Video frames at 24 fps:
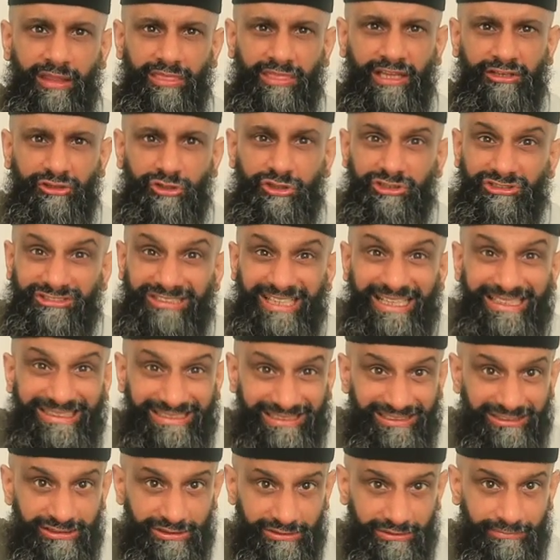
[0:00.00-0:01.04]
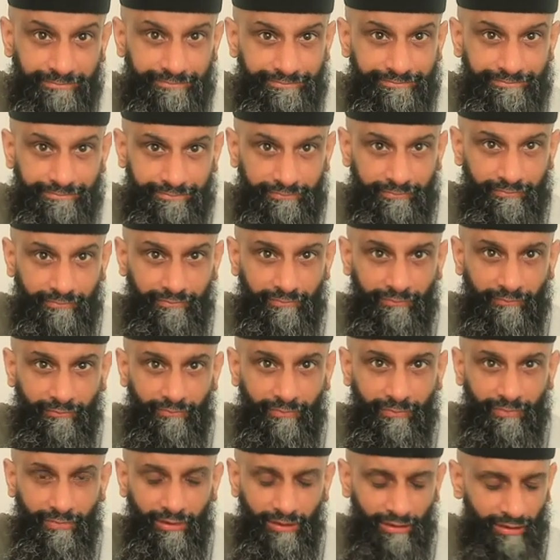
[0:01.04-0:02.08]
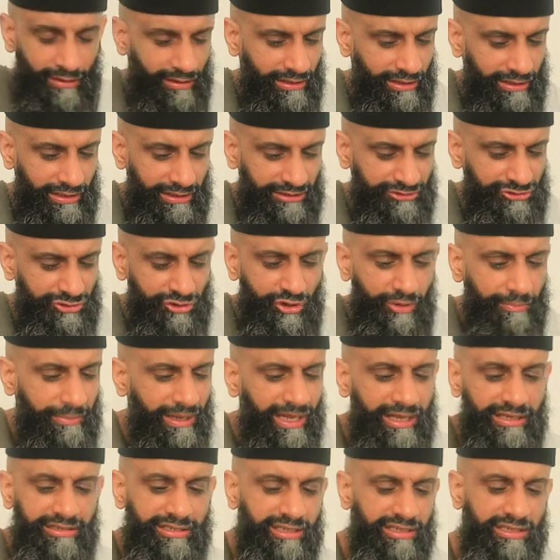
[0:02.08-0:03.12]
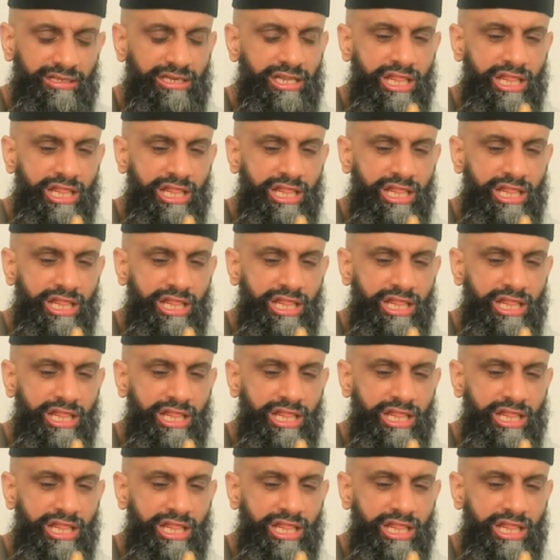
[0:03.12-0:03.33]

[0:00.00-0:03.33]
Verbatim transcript: that you could taste, it's not bad.